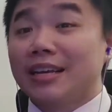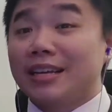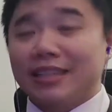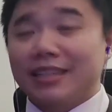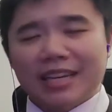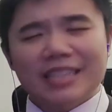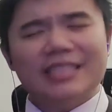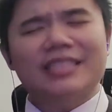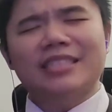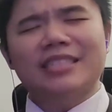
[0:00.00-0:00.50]

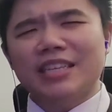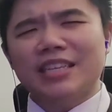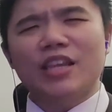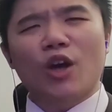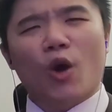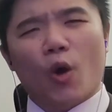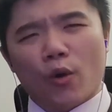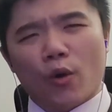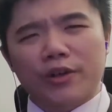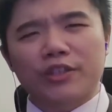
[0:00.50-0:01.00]
Nice to see the
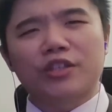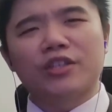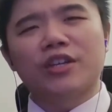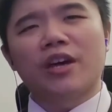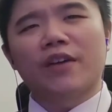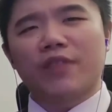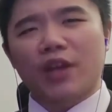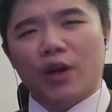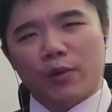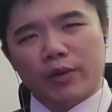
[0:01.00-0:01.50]
origin
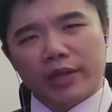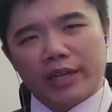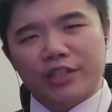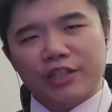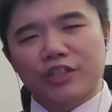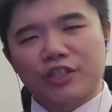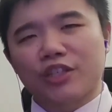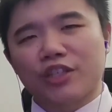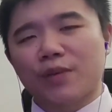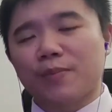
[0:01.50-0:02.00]
of their
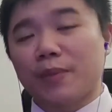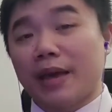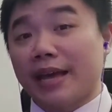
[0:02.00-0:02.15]
relationship,